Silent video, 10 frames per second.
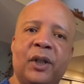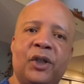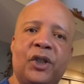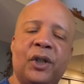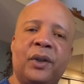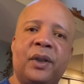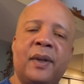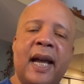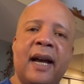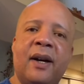going to show
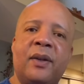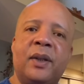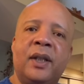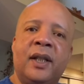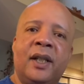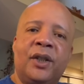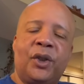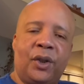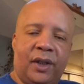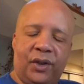you how
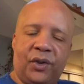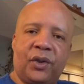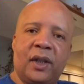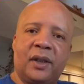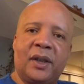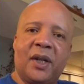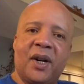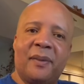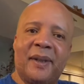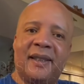to construct a
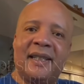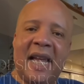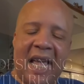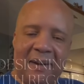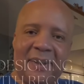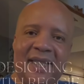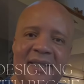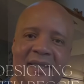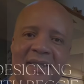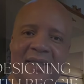garden. Happy
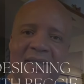designing.